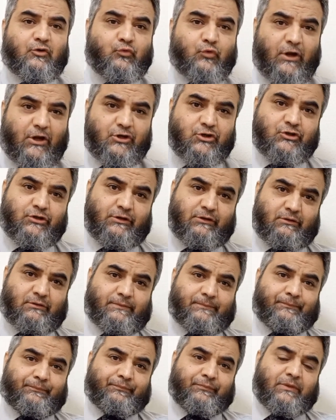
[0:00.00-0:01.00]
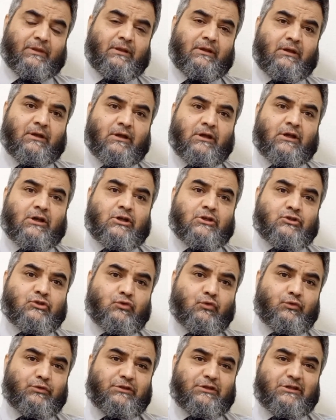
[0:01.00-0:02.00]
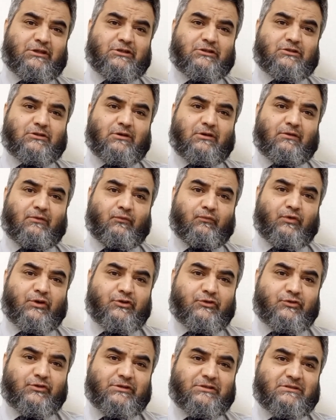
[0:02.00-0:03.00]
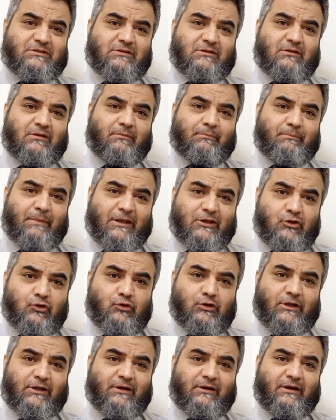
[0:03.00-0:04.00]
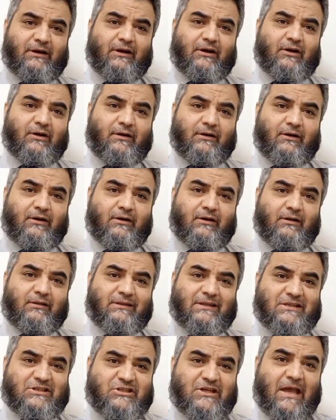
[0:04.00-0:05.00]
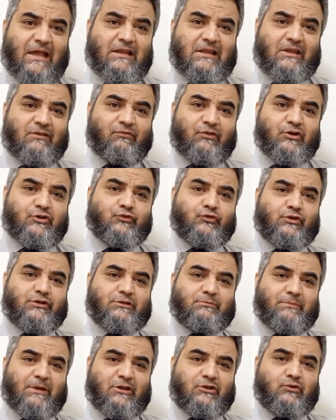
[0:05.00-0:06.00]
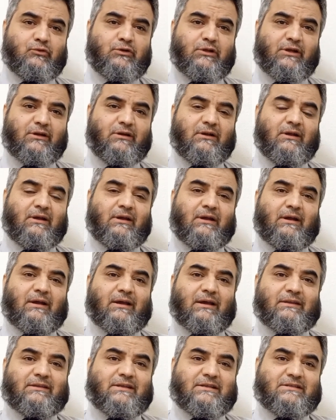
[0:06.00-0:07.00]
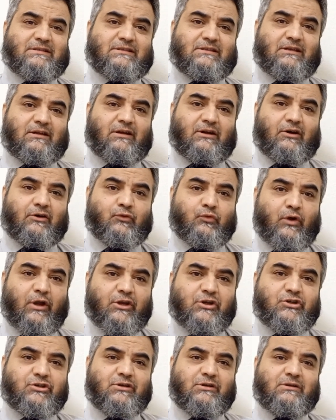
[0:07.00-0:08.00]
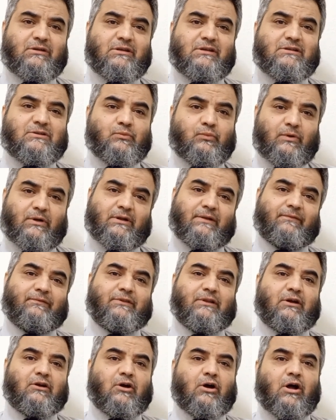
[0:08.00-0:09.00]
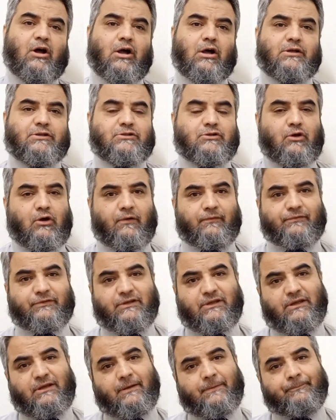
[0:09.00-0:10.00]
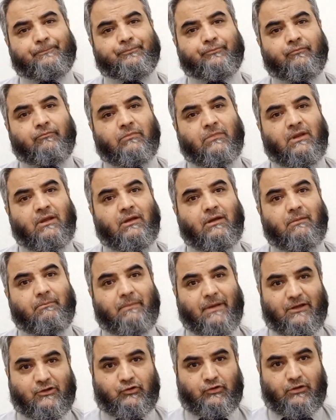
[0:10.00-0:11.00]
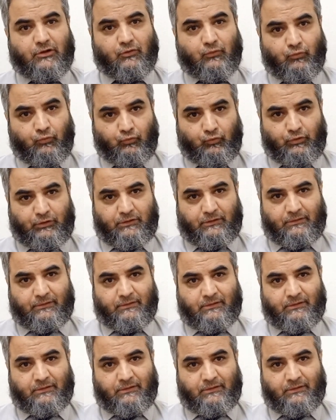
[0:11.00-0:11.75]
traction. So these vitreous macular, the jelly vitreous macular, this traction is one of the cause of the macular hole.